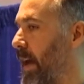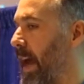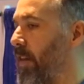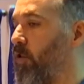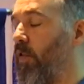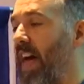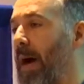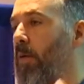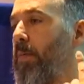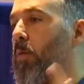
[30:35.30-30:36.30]
And so
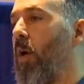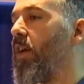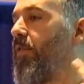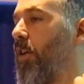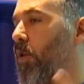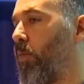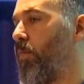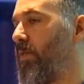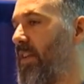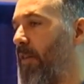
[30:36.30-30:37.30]
that would be one of the
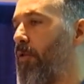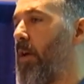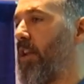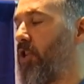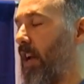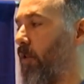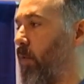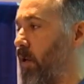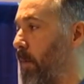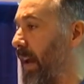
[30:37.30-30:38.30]
differentiators
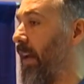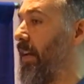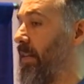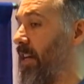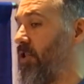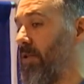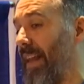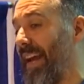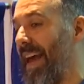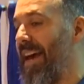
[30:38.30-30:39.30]
when you're making a decision. You're
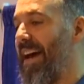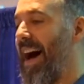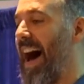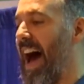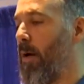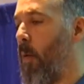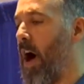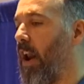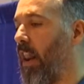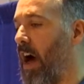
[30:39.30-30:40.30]
like, I
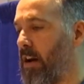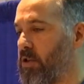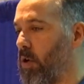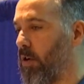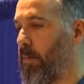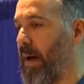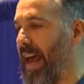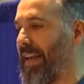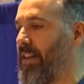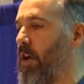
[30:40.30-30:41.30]
want a lot of solar, but
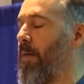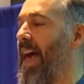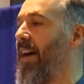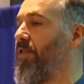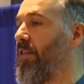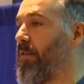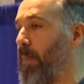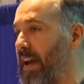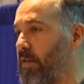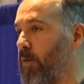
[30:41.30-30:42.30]
I don't have the
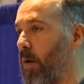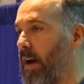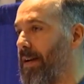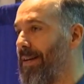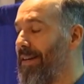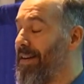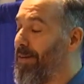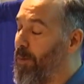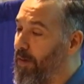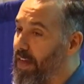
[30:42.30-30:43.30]
space for it.
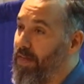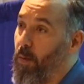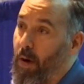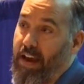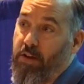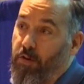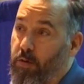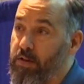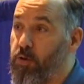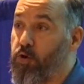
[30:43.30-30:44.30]
Well, then the way you
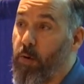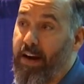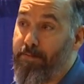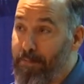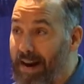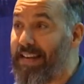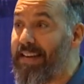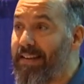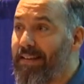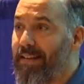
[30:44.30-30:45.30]
do is you trade
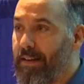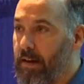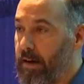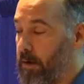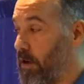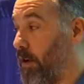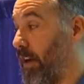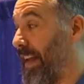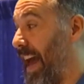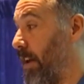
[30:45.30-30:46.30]
money. You
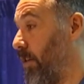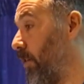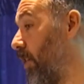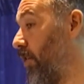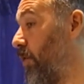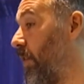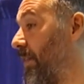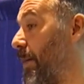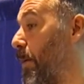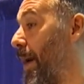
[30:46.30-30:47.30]
could do the
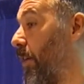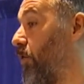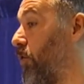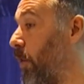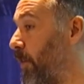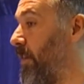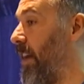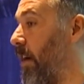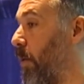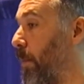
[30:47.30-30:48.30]
same amount of surface
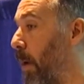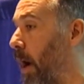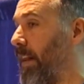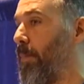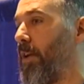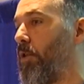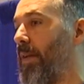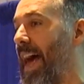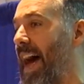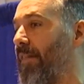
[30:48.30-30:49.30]
area with poly, but
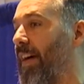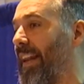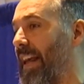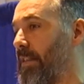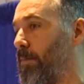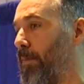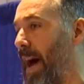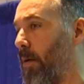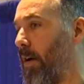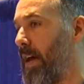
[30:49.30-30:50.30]
you'd have less
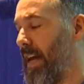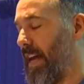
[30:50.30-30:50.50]
power.